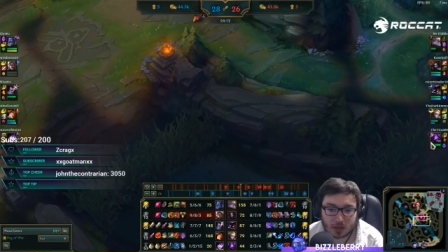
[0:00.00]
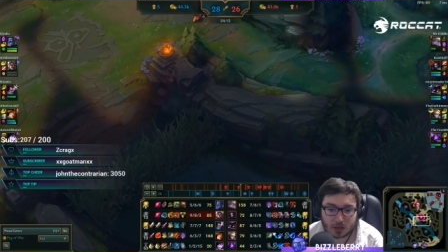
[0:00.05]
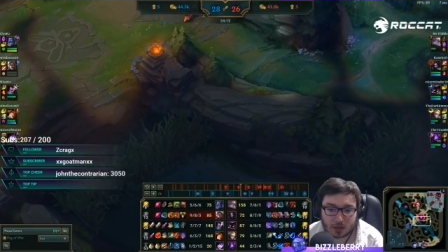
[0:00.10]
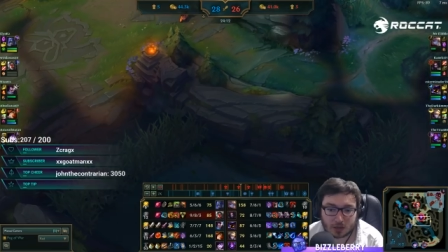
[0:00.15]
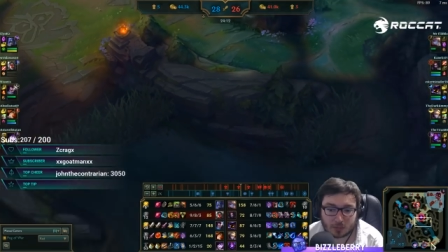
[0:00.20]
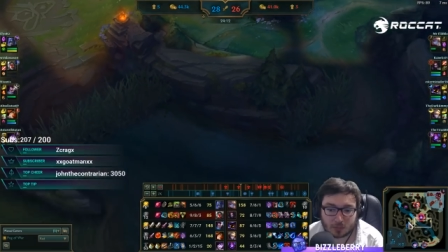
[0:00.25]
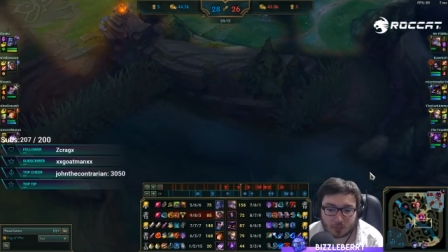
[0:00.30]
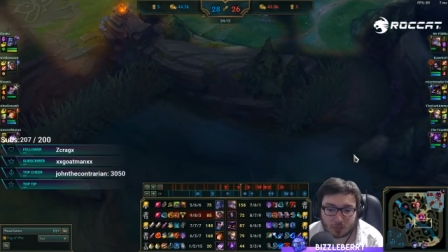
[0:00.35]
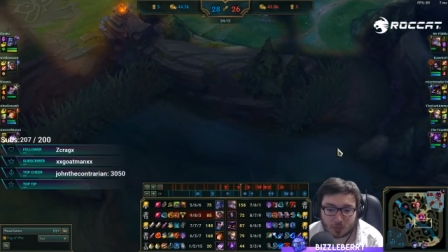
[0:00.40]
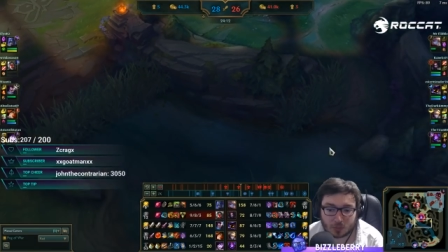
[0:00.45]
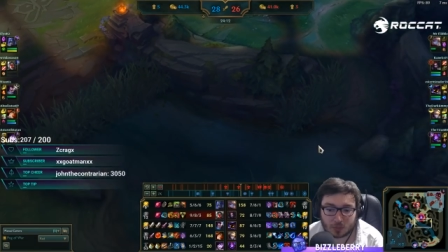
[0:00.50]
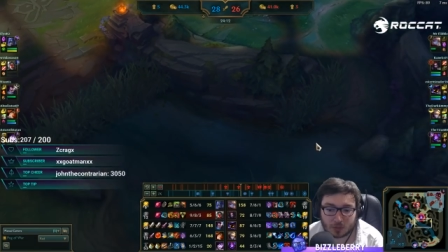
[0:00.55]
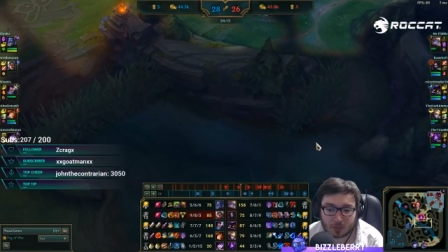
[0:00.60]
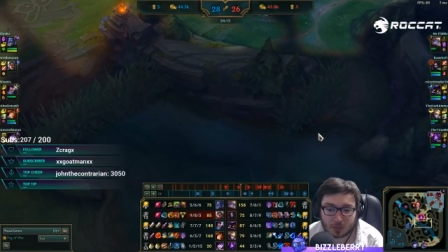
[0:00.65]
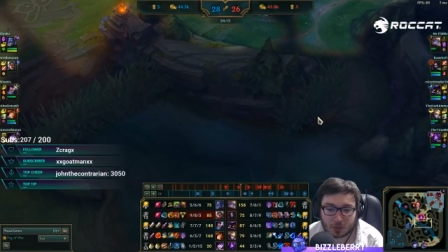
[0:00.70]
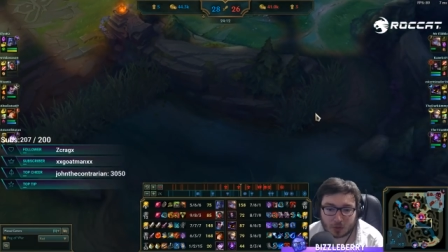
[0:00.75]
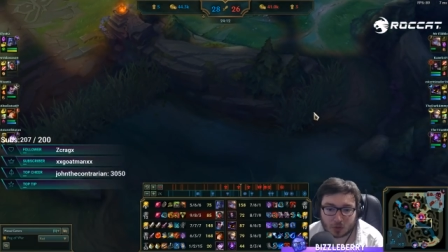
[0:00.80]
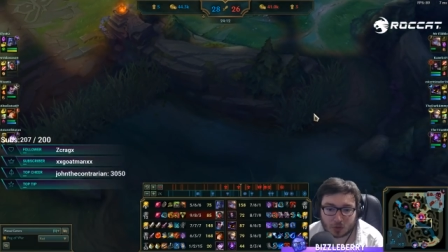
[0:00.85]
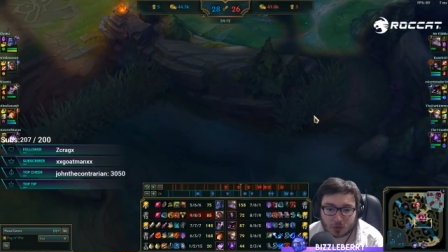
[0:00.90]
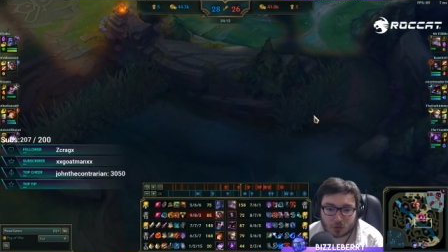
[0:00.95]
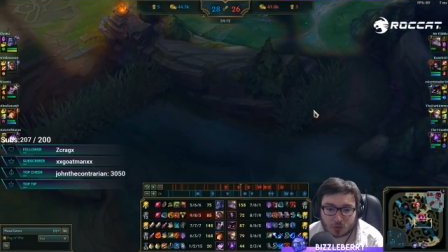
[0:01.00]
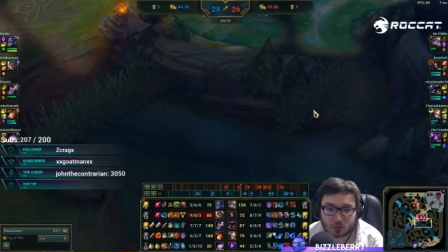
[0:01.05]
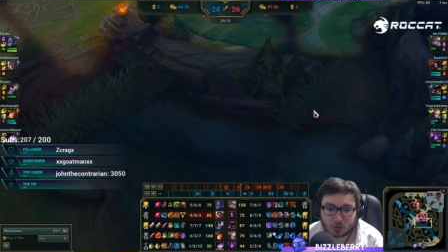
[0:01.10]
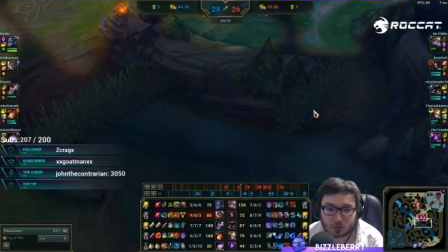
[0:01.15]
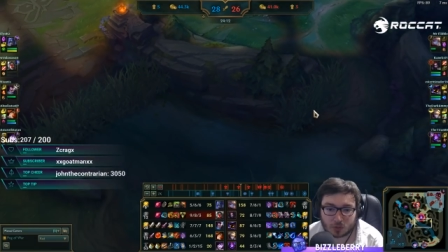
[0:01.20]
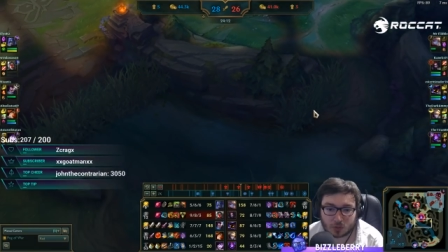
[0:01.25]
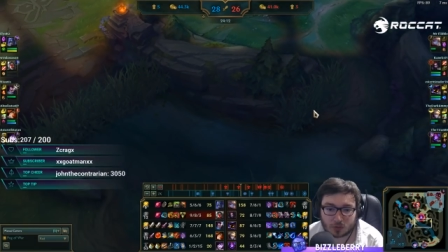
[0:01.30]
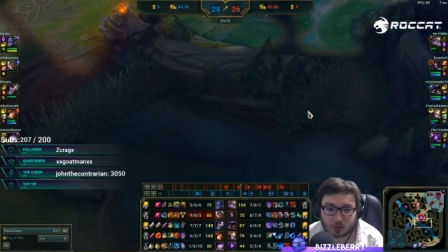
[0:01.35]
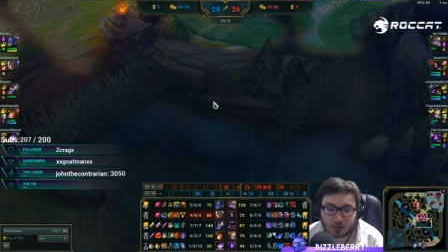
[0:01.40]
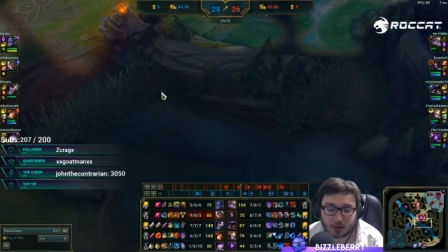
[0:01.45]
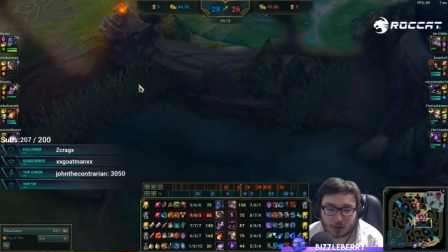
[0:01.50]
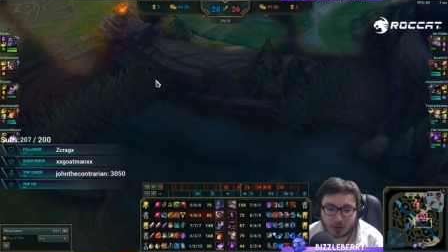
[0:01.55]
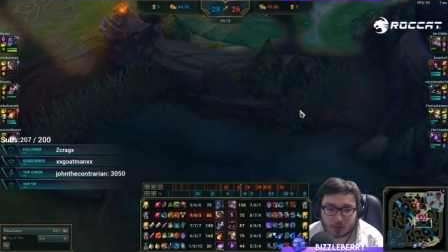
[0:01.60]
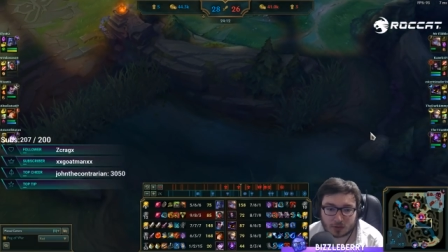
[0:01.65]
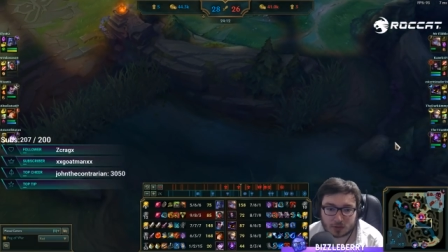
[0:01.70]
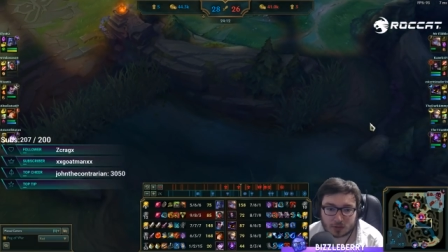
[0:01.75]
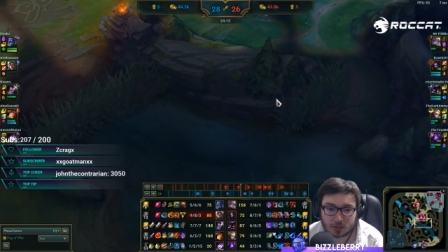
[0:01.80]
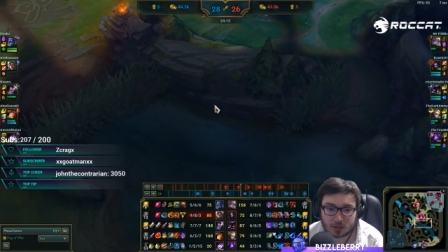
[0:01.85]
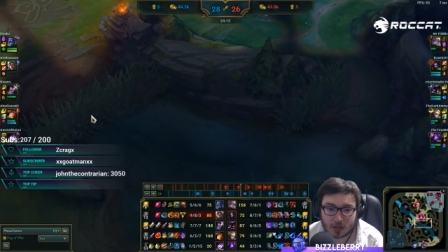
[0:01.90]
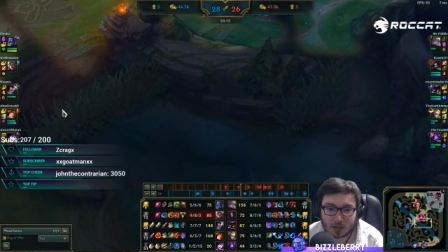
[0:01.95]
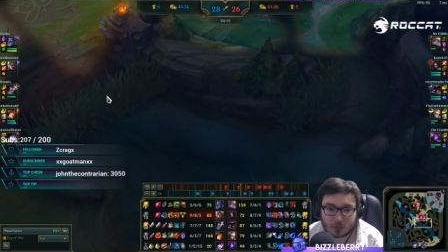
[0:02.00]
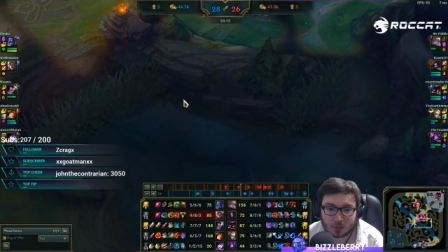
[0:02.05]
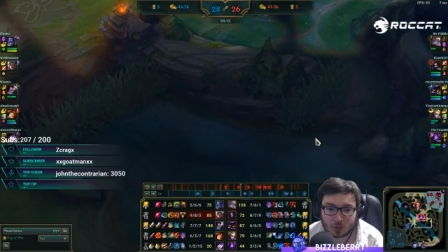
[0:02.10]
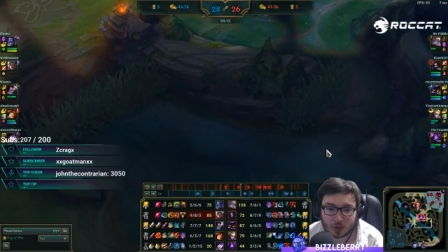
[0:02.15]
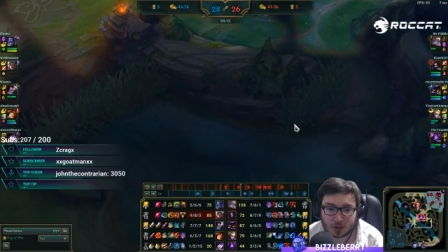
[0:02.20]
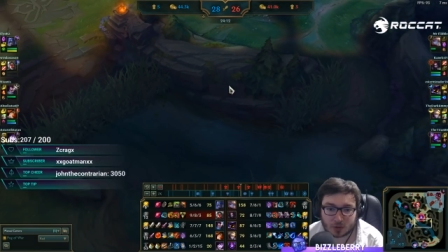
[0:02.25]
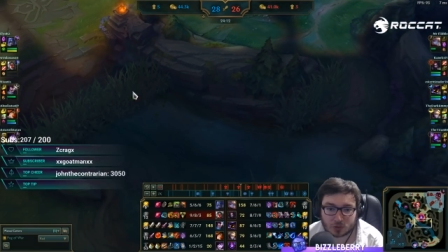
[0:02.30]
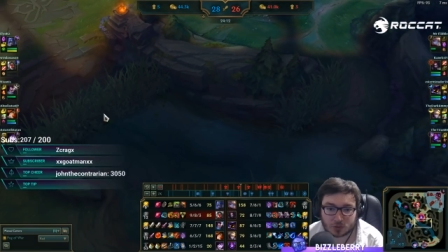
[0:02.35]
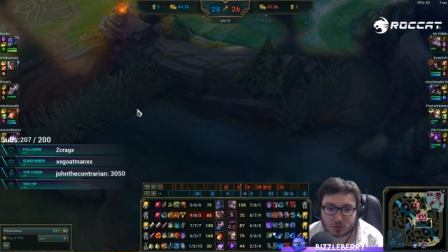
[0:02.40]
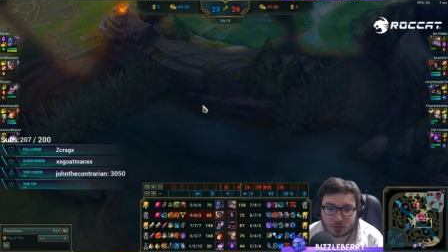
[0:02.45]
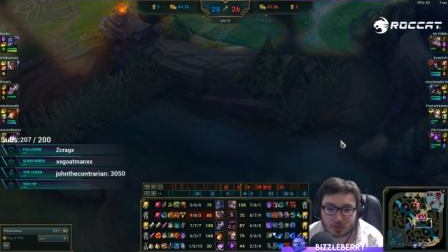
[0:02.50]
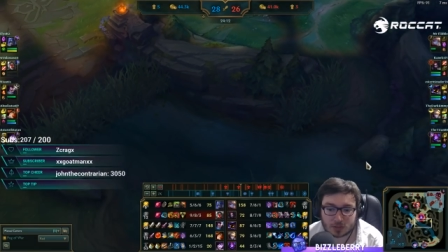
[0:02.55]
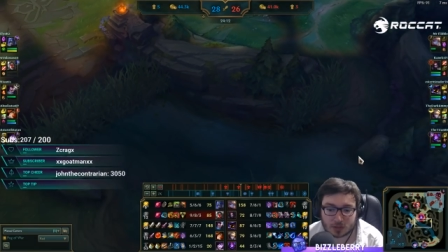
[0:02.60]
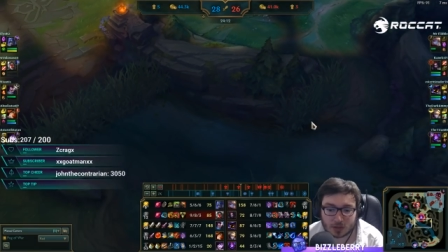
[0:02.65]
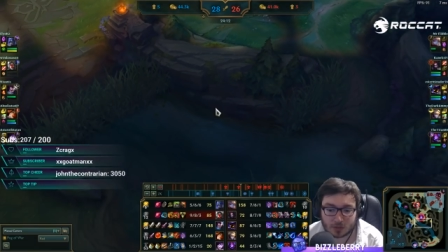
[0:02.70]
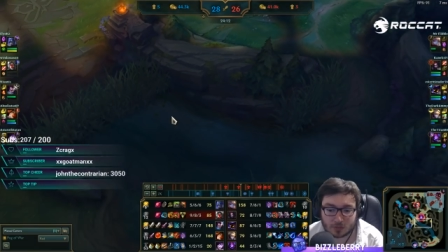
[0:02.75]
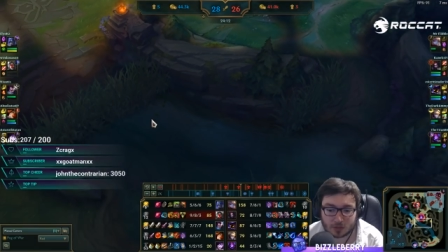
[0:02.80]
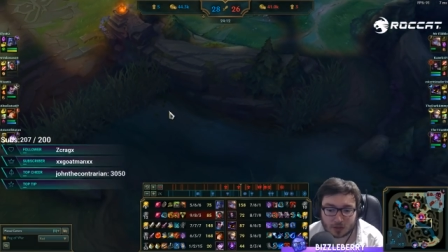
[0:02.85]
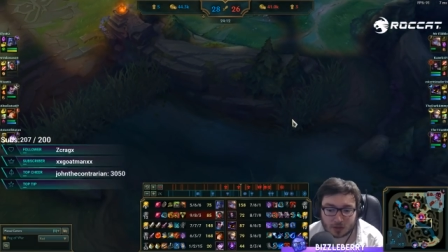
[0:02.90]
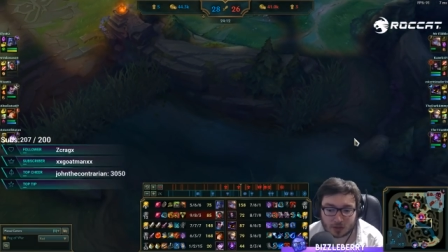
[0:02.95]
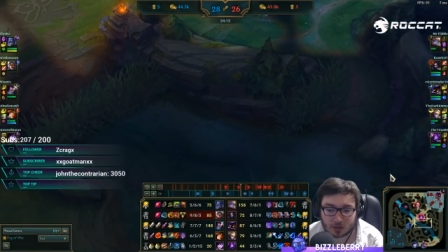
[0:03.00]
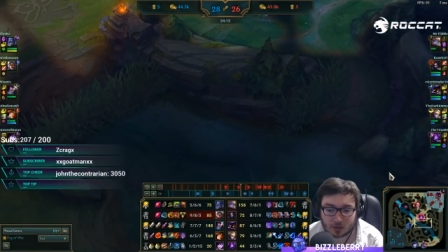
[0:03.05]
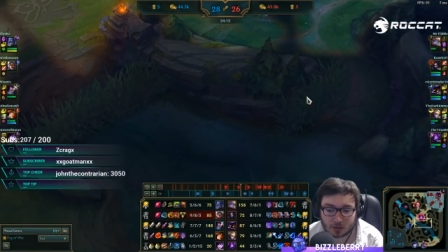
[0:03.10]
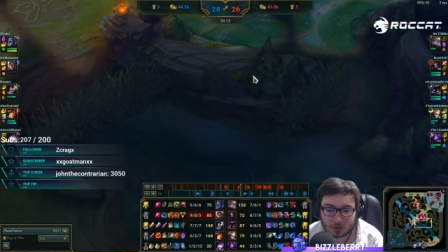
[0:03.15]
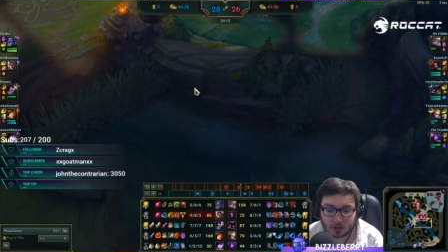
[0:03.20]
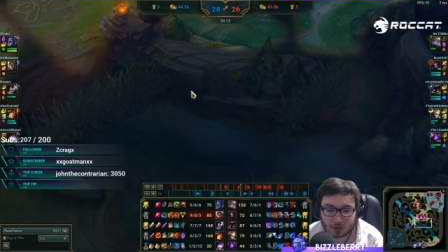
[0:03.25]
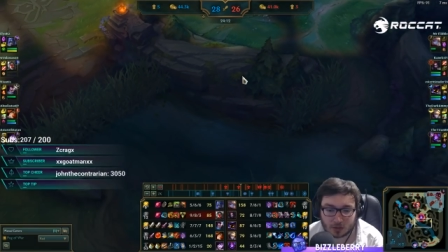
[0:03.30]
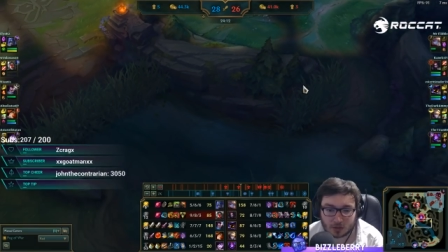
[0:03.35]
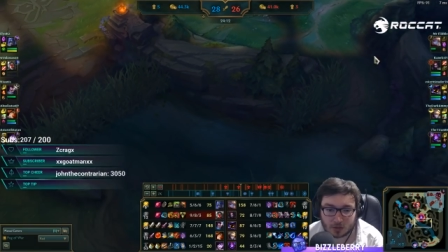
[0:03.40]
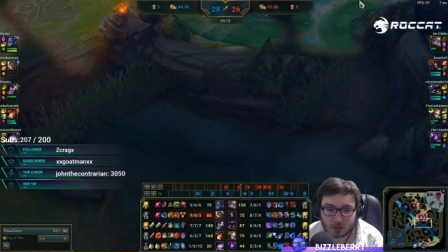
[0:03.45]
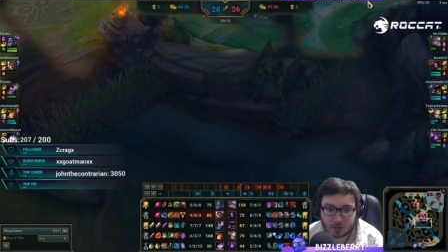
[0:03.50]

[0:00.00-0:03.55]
and then probably put a control ward here, just to have your entrances covered here,